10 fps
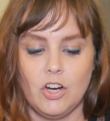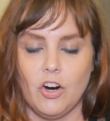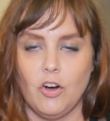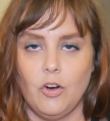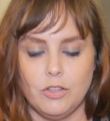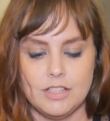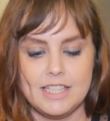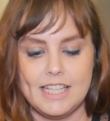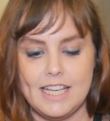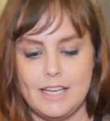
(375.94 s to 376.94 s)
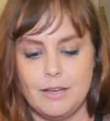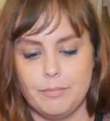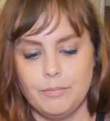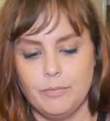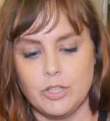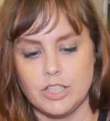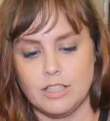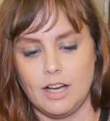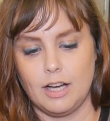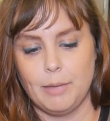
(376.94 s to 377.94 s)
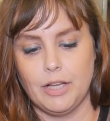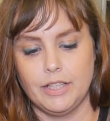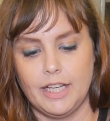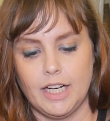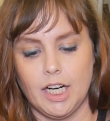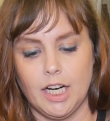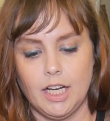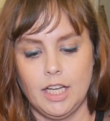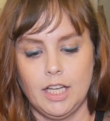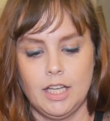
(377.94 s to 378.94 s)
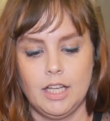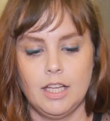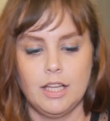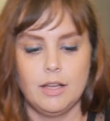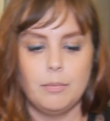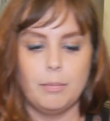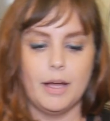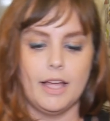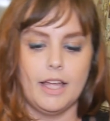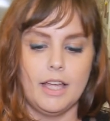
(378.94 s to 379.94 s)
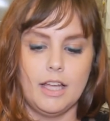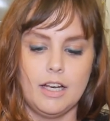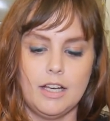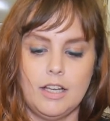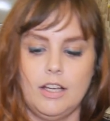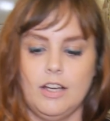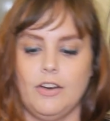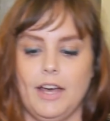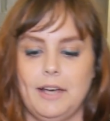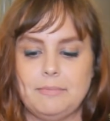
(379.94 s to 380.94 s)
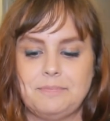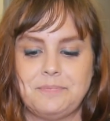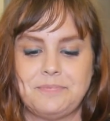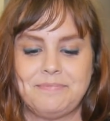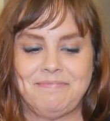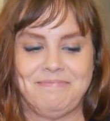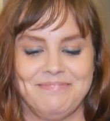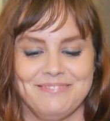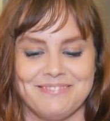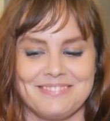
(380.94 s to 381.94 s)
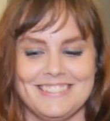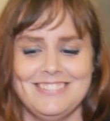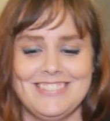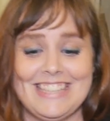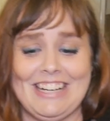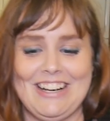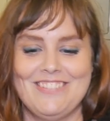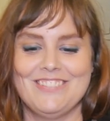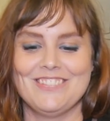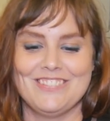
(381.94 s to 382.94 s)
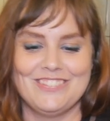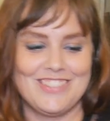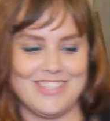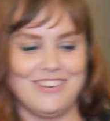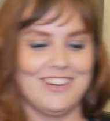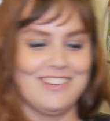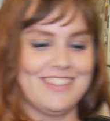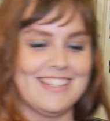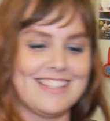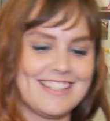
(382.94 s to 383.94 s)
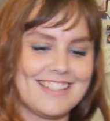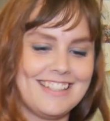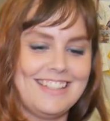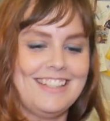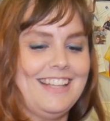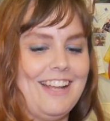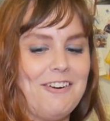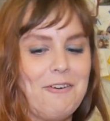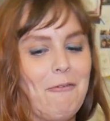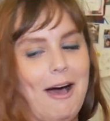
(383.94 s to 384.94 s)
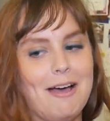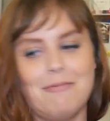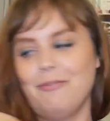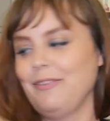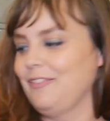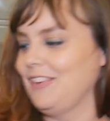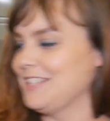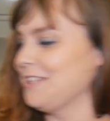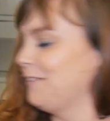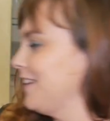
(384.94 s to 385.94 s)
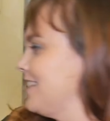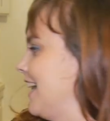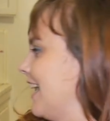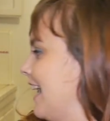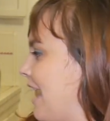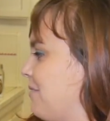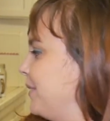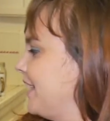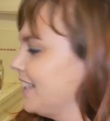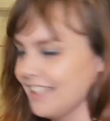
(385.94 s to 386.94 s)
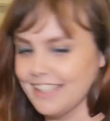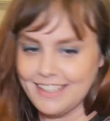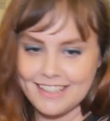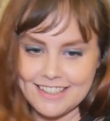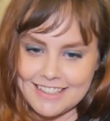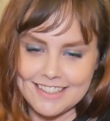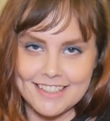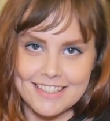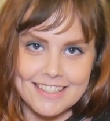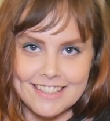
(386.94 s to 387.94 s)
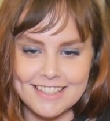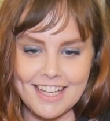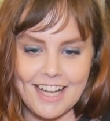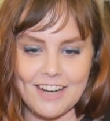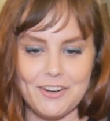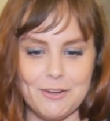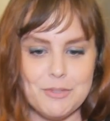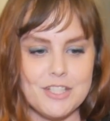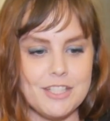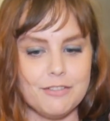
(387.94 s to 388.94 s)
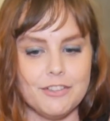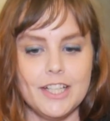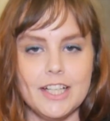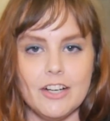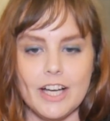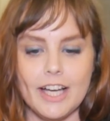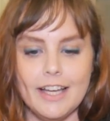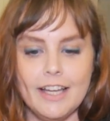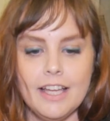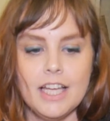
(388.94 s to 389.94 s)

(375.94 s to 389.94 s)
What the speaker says: her whole scheme, which I'll talk about later. But, okay. Oh my God, I'm so nervous. I don't know why. What's the worst that can happen? Like, I don't know, I'm just a freak. Okay.